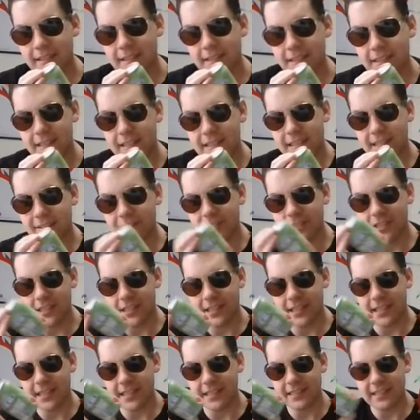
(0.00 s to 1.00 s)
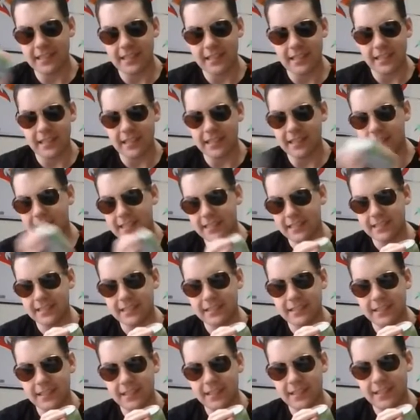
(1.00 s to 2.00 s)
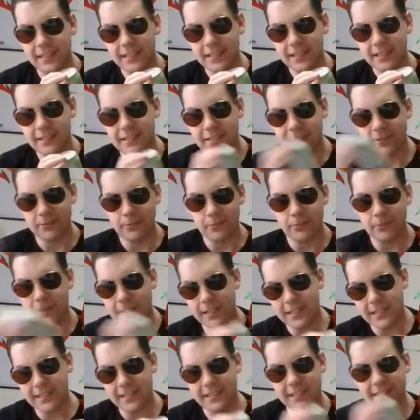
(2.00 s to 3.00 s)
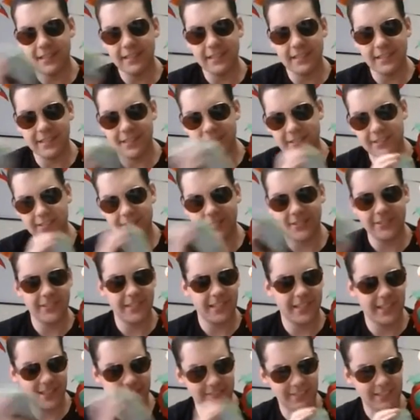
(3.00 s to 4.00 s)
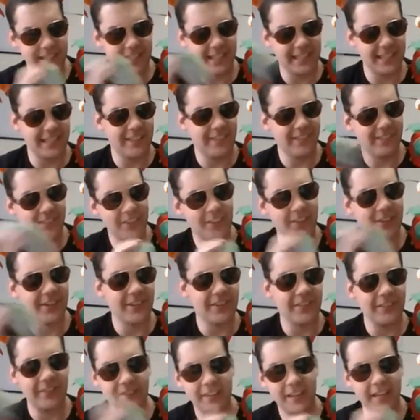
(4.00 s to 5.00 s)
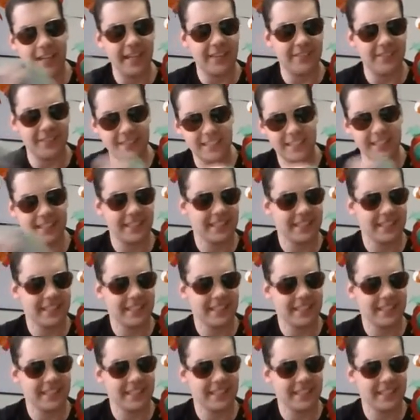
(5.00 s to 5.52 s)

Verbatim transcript: Let's count shake as like this. So one, two, three, four, five, six,